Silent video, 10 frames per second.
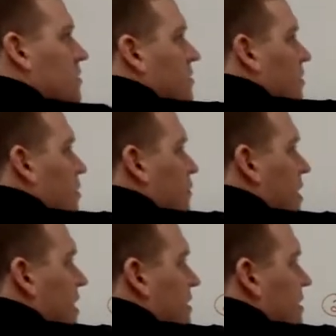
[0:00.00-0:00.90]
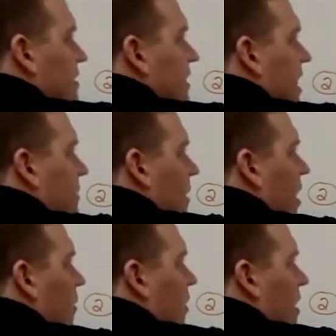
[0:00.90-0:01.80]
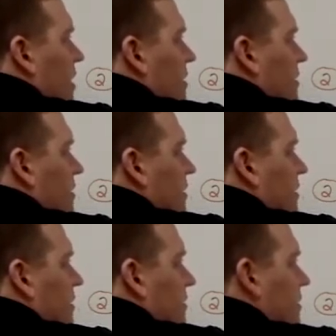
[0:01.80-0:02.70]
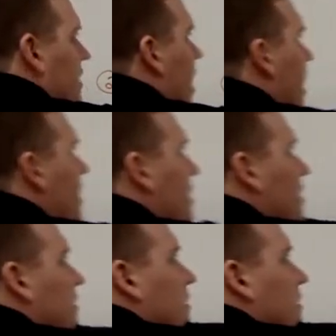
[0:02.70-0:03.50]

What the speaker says: So 3 to the second power is 9.